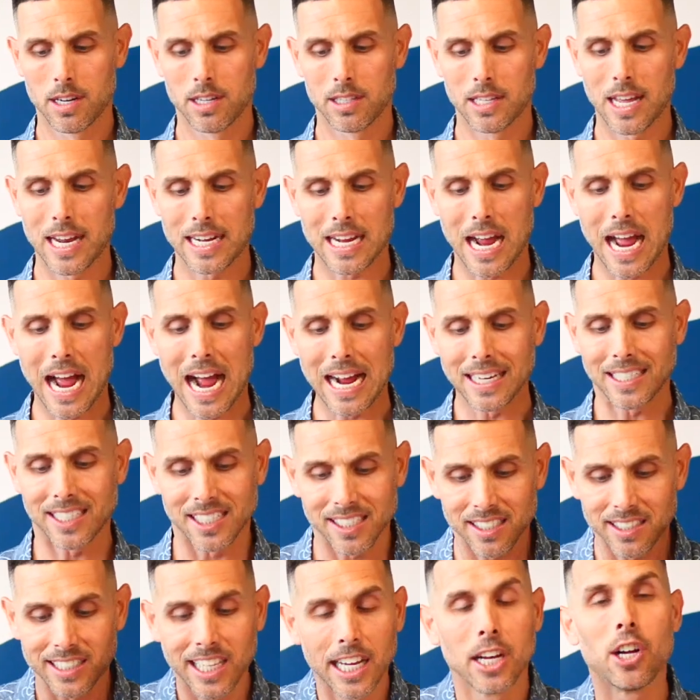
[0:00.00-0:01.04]
like, I
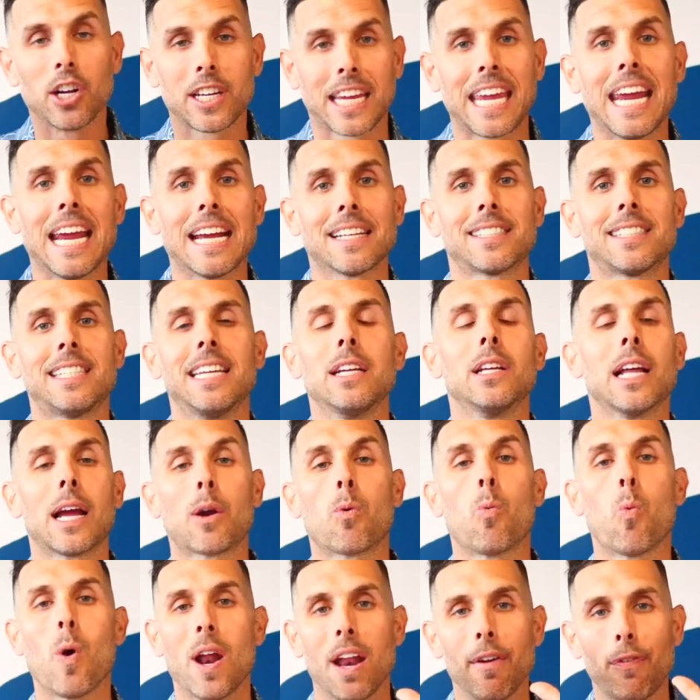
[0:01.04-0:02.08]
still can't see. Like,
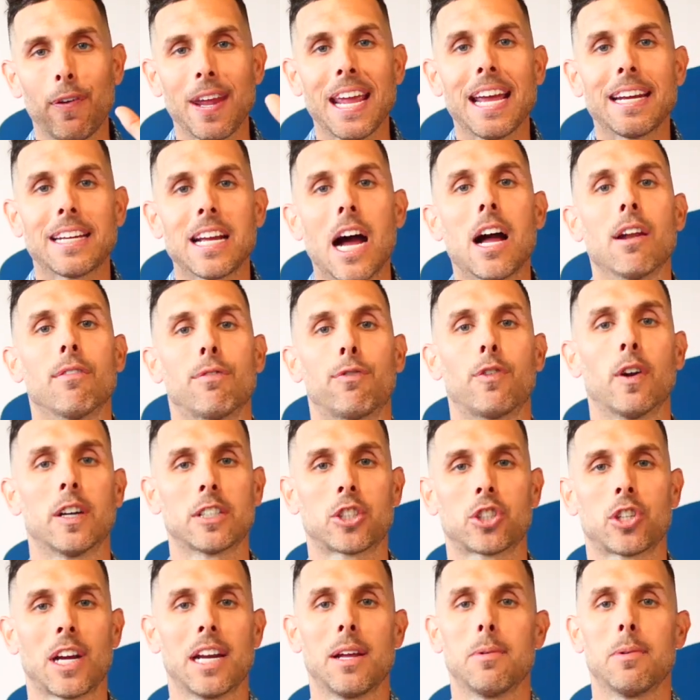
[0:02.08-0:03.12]
what if he had gotten
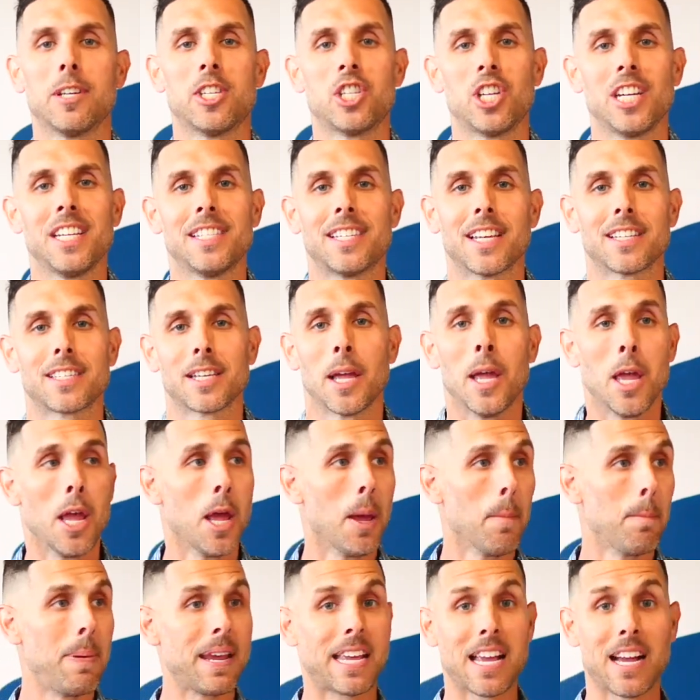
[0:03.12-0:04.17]
frustrated with Jesus
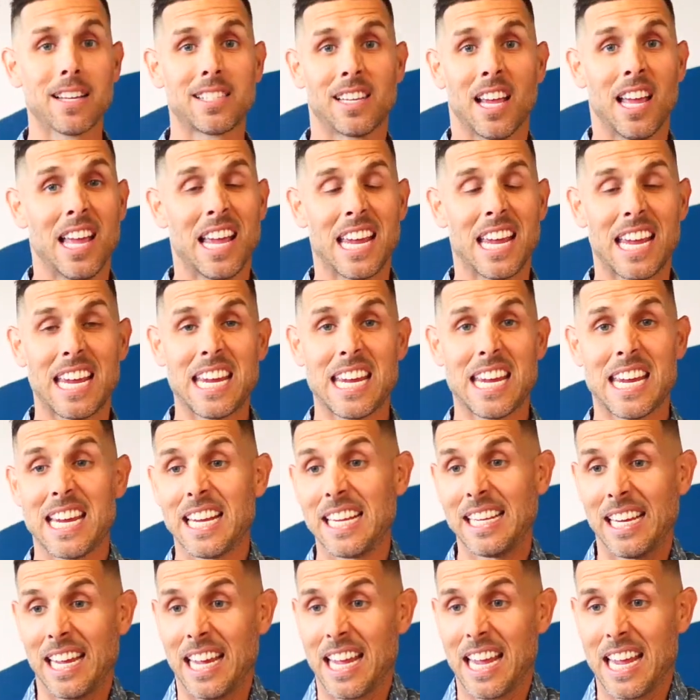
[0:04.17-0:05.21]
because
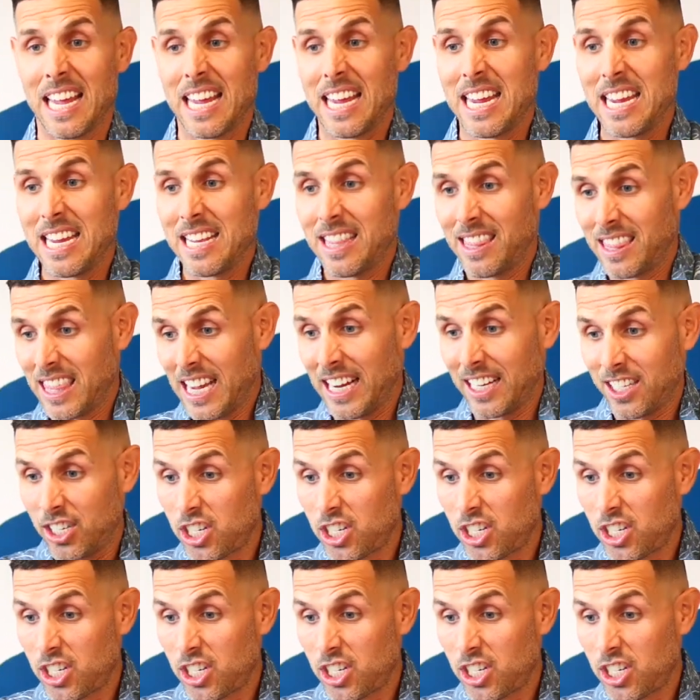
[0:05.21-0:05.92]
he thinks